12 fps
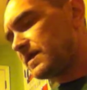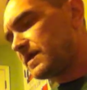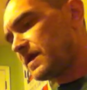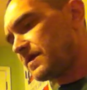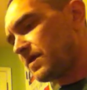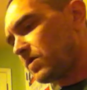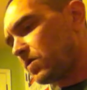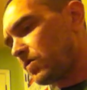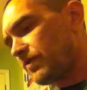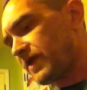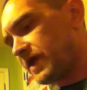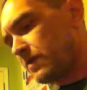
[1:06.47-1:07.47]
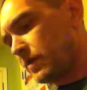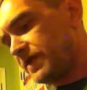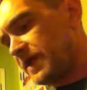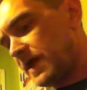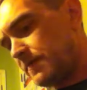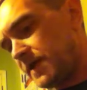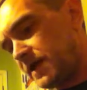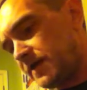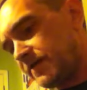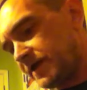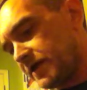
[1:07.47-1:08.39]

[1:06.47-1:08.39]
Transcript: the whole thing with Damien and the